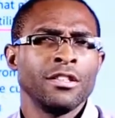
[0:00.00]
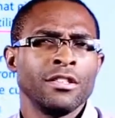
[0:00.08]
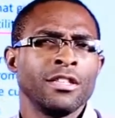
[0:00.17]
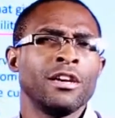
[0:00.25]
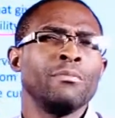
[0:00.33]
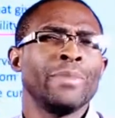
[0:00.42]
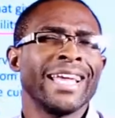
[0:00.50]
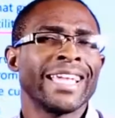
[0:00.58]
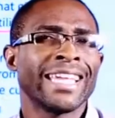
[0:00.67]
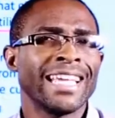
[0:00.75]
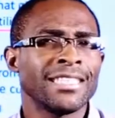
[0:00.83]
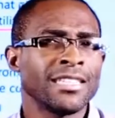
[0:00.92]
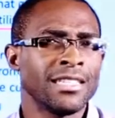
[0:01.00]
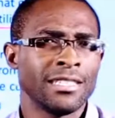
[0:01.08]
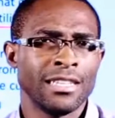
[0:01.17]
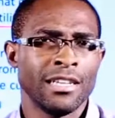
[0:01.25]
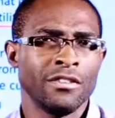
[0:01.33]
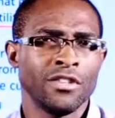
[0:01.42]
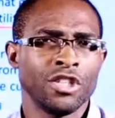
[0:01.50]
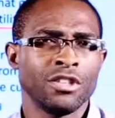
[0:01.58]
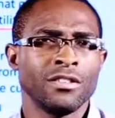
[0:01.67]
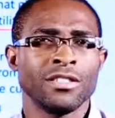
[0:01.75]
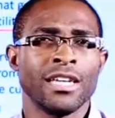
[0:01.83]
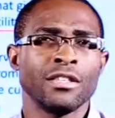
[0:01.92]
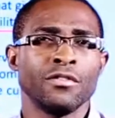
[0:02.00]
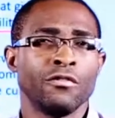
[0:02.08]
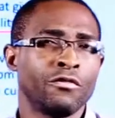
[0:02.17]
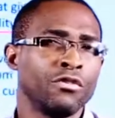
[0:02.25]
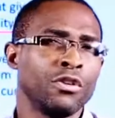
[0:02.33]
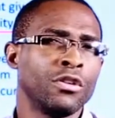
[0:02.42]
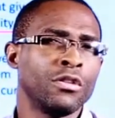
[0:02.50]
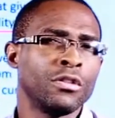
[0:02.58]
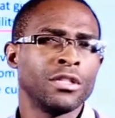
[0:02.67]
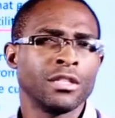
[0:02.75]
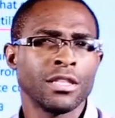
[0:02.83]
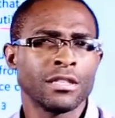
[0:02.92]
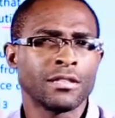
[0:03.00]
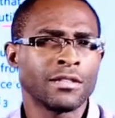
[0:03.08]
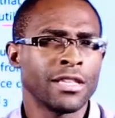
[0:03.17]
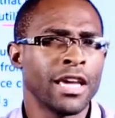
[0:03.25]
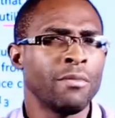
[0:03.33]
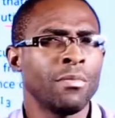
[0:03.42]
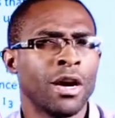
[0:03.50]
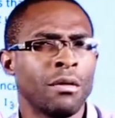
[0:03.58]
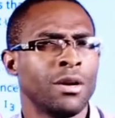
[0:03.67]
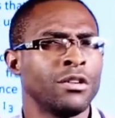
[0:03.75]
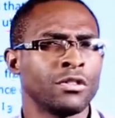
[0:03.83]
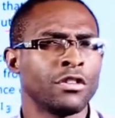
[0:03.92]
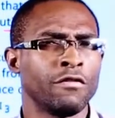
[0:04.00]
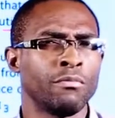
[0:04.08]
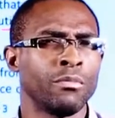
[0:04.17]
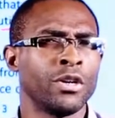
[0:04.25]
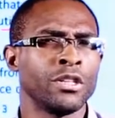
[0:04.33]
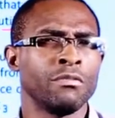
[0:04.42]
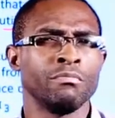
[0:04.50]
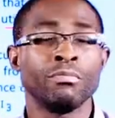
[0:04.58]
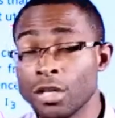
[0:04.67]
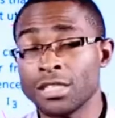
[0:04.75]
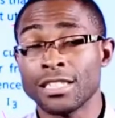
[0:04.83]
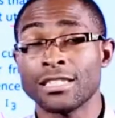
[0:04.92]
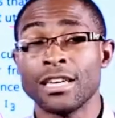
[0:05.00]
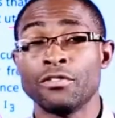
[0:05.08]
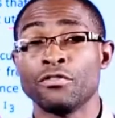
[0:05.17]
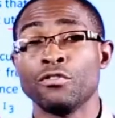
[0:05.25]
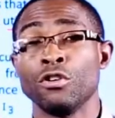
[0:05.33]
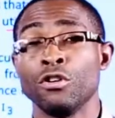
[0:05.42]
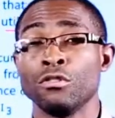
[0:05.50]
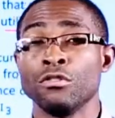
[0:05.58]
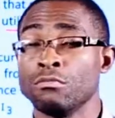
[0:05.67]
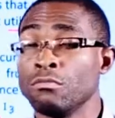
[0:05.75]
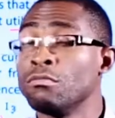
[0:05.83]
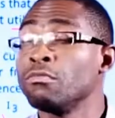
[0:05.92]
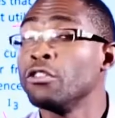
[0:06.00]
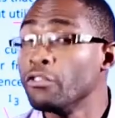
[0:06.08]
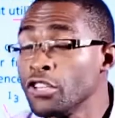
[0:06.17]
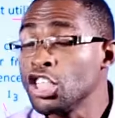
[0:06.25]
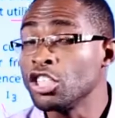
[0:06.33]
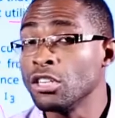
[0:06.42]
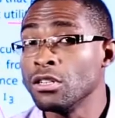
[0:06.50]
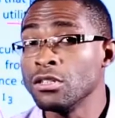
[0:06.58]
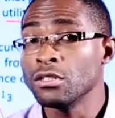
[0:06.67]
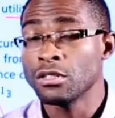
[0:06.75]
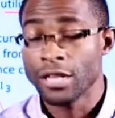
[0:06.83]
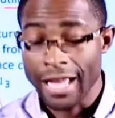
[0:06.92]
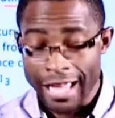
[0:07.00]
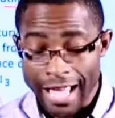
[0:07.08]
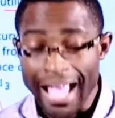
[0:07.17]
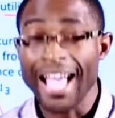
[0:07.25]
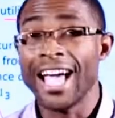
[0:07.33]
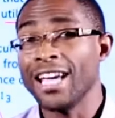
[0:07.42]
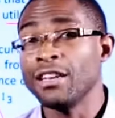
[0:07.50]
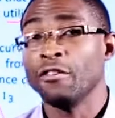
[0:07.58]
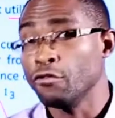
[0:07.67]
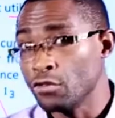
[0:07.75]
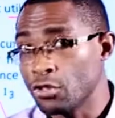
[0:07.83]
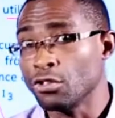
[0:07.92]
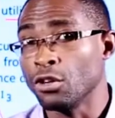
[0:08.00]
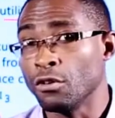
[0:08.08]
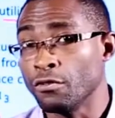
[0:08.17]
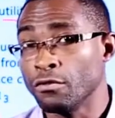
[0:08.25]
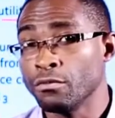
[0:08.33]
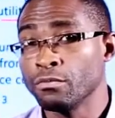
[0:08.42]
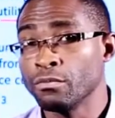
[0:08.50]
Now, by getting a television set for the same amount of money budgeted for provisions and foodstuff,